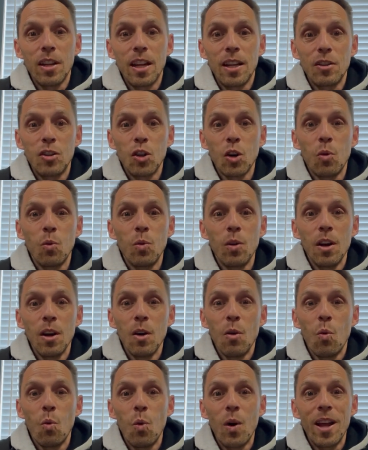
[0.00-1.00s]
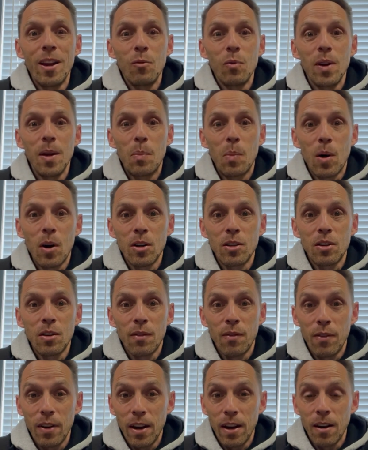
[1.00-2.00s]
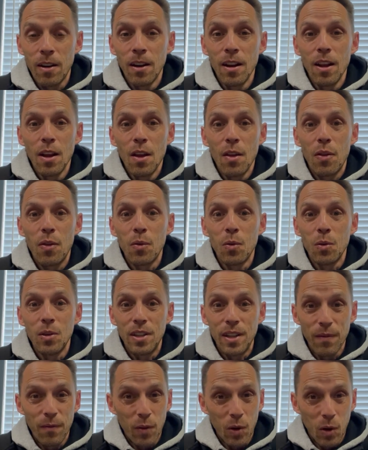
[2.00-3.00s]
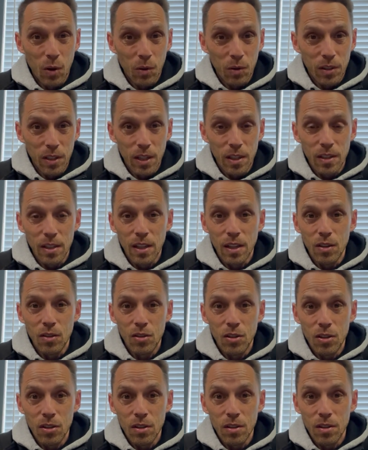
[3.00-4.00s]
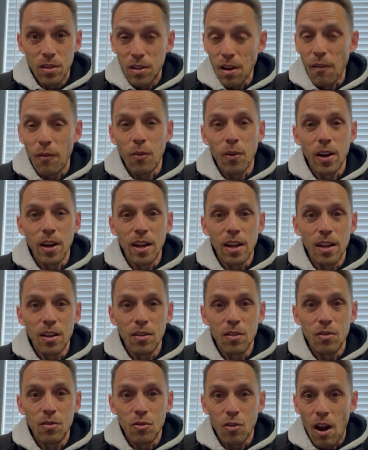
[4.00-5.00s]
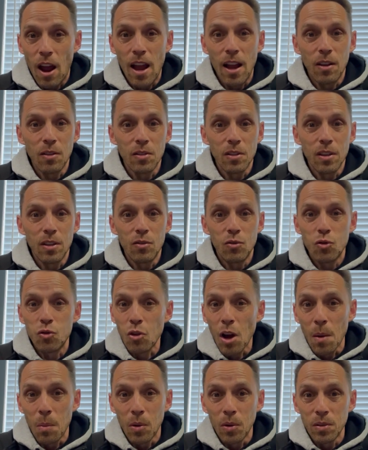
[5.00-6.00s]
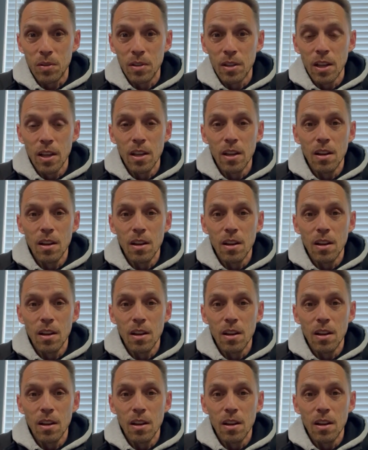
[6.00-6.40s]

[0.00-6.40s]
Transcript: And so when we persevere through difficulties and suffering and trials and troubles,